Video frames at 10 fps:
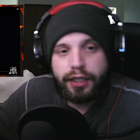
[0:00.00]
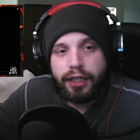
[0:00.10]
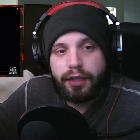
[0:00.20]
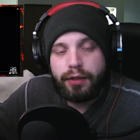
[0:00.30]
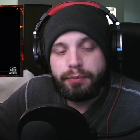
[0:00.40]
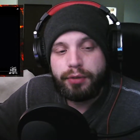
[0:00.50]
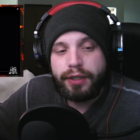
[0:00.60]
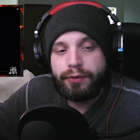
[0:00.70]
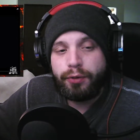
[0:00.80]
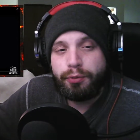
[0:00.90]
I
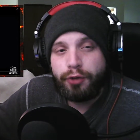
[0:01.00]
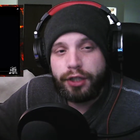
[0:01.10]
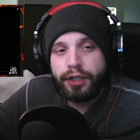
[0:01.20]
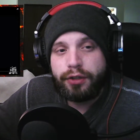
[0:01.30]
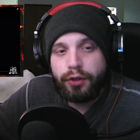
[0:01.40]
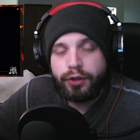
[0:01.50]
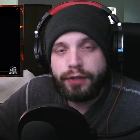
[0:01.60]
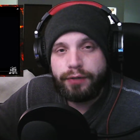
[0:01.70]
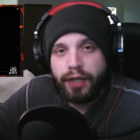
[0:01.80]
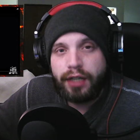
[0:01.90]
believe we're pretty close,
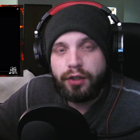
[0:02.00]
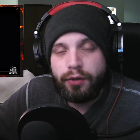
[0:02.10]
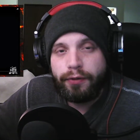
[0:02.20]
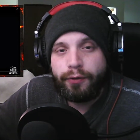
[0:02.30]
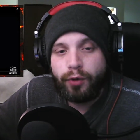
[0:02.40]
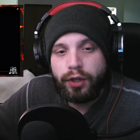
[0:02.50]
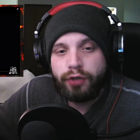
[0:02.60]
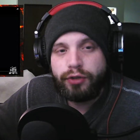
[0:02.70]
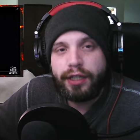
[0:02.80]
if not over 400.